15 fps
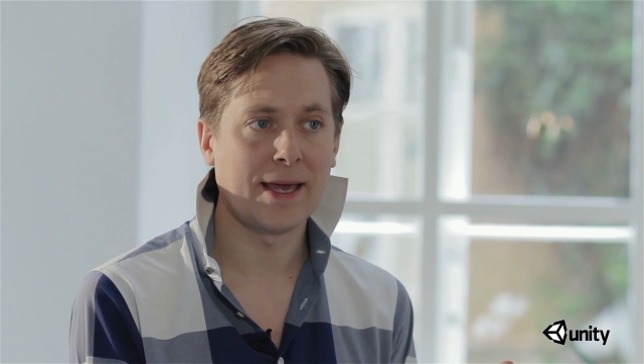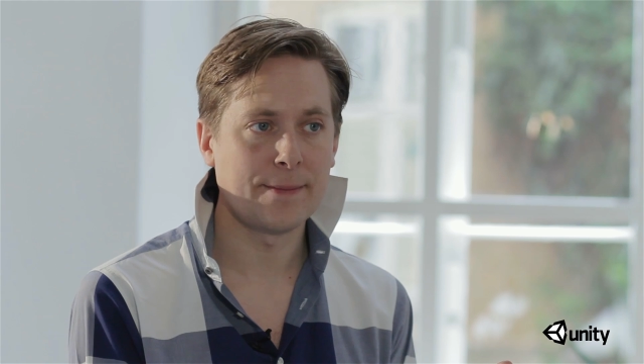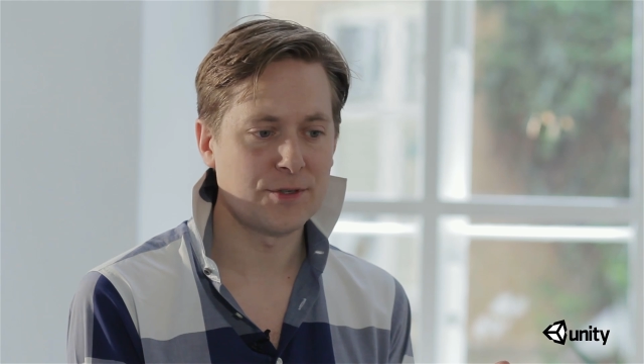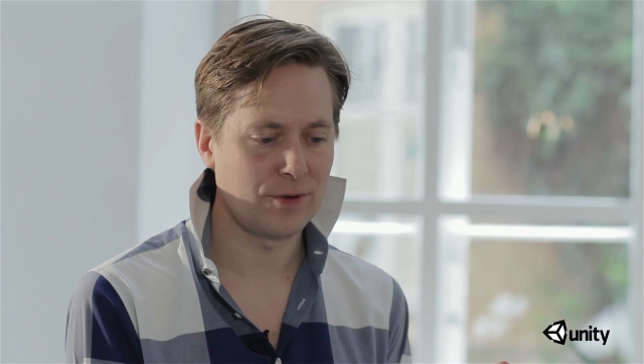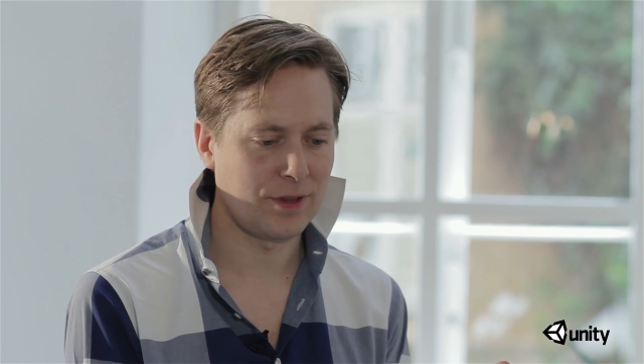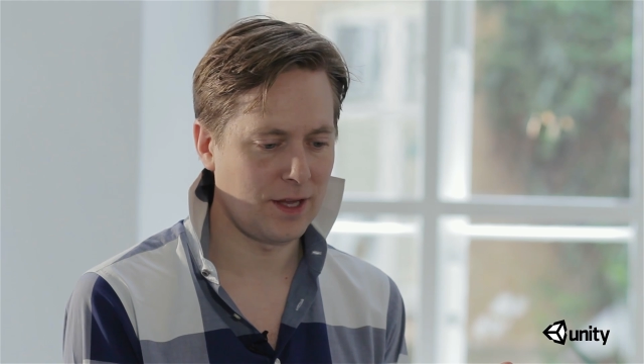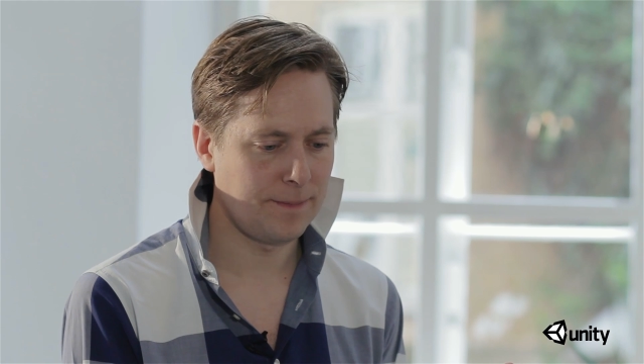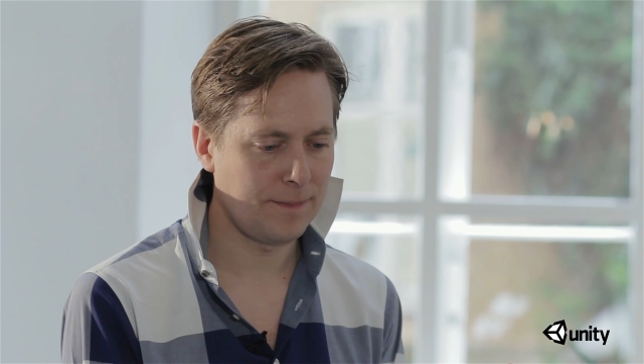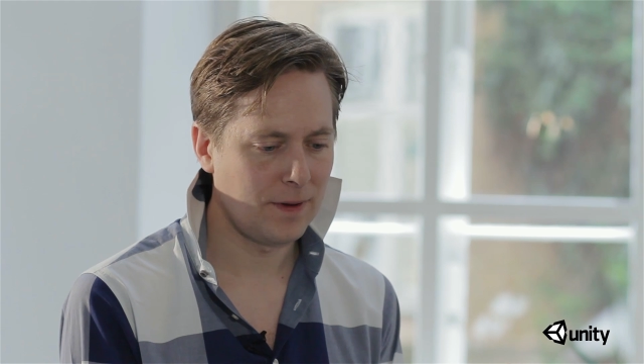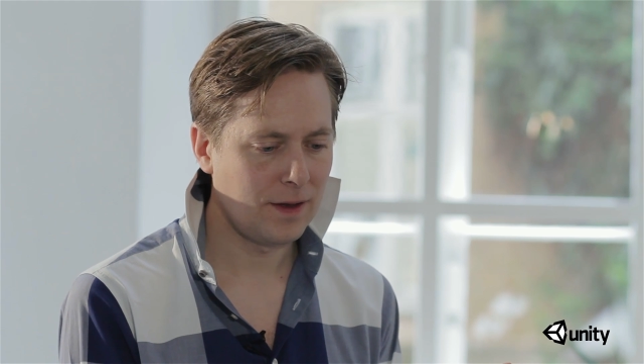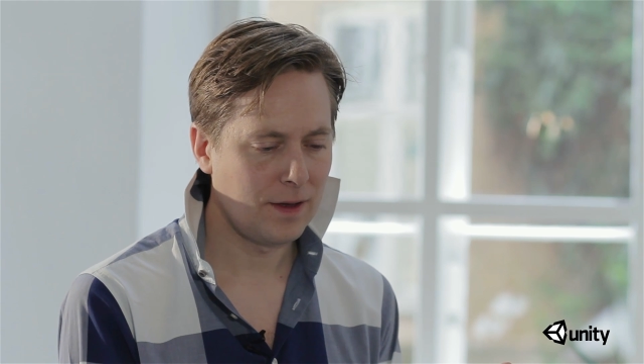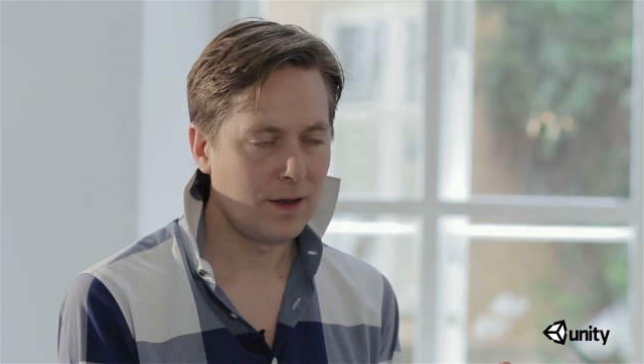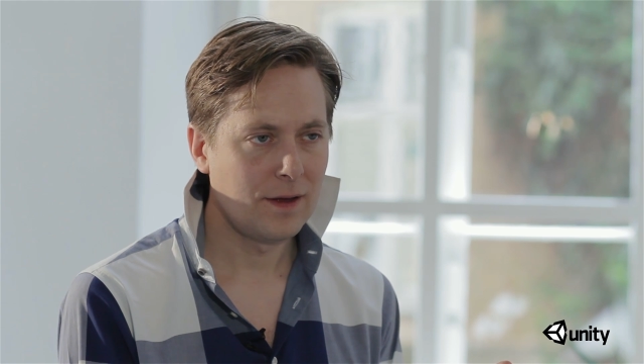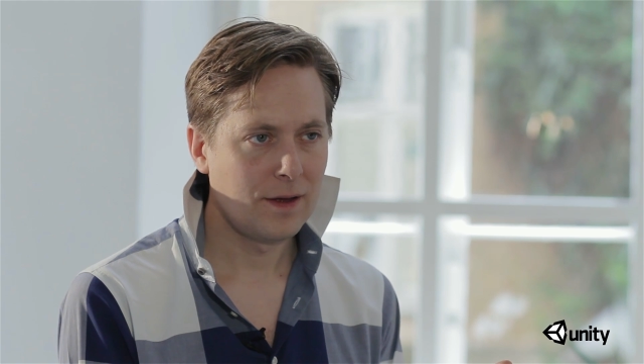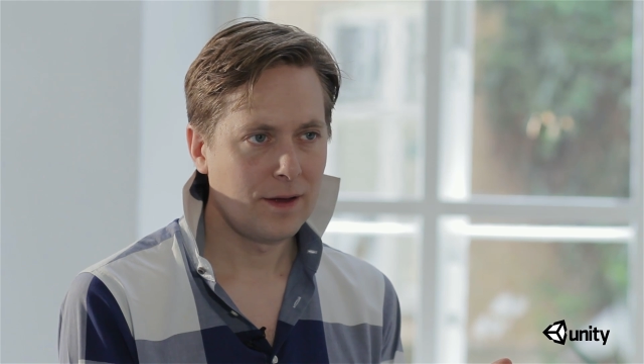games with them.
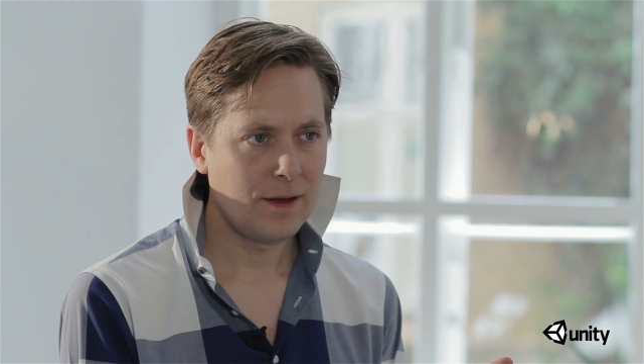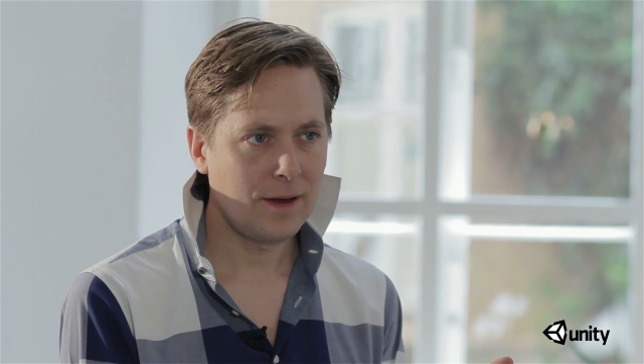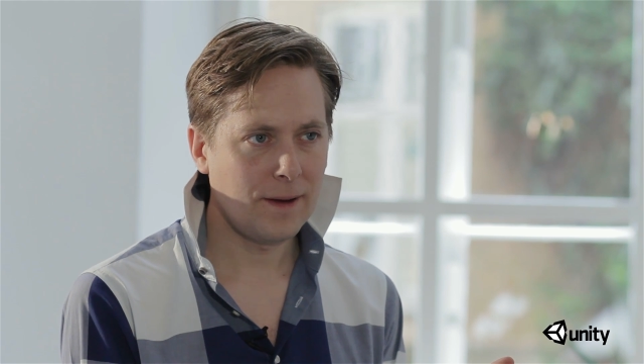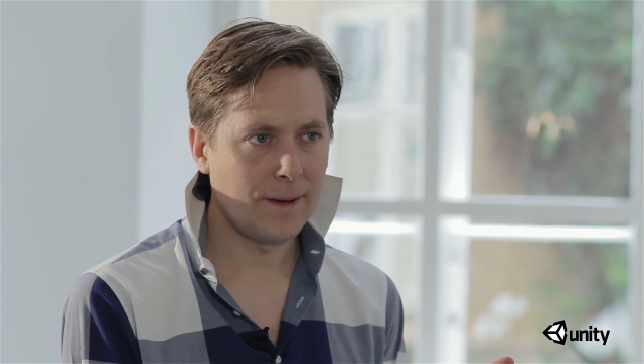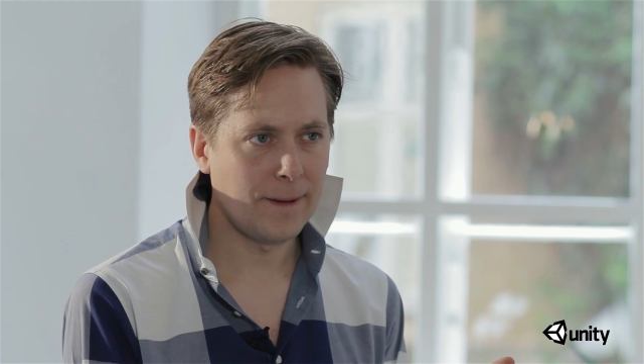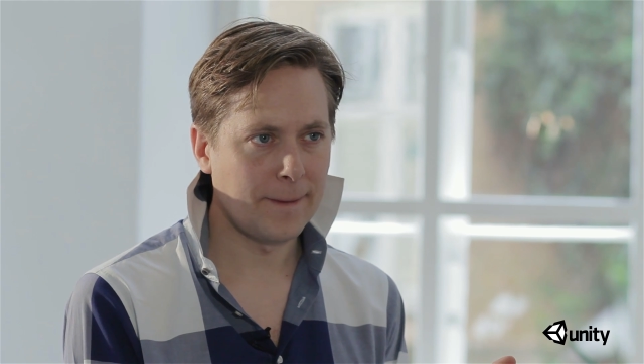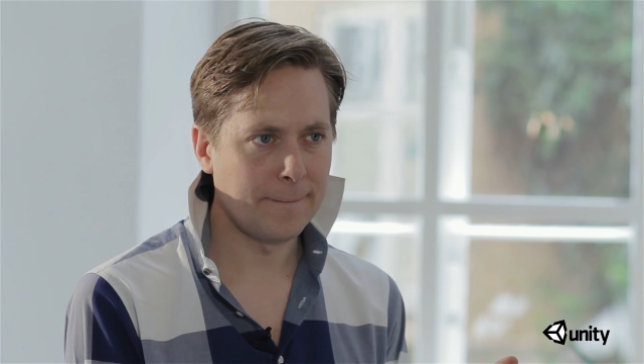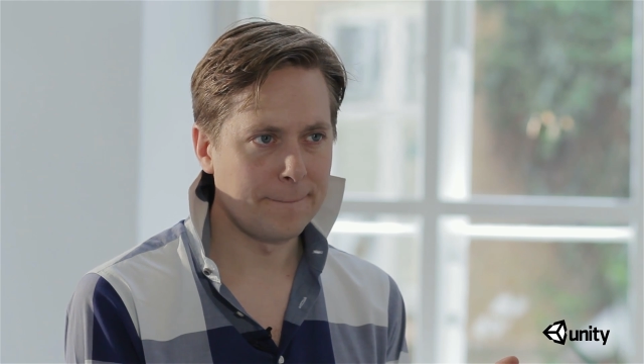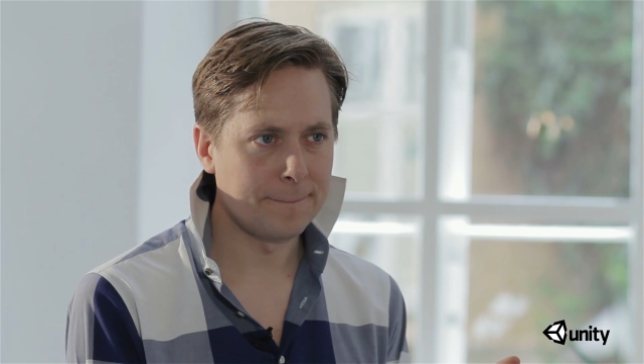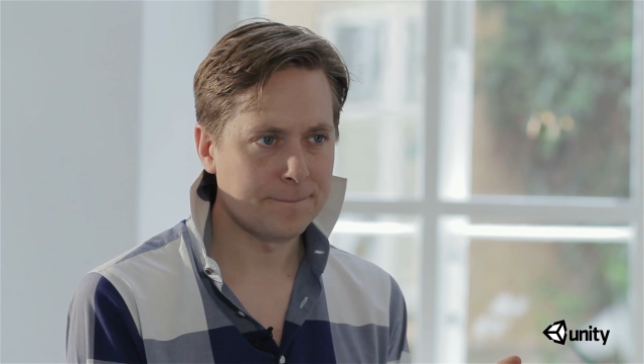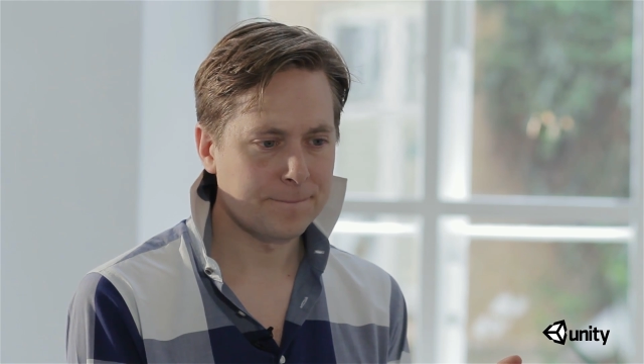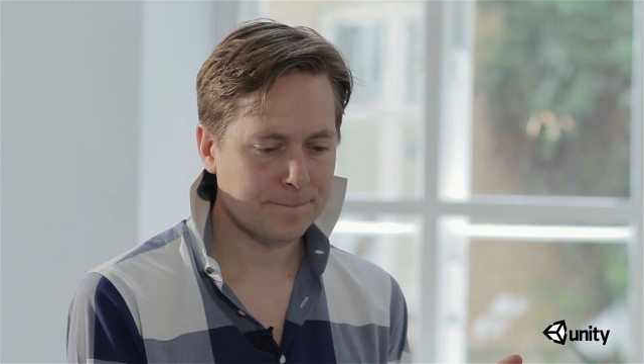Um,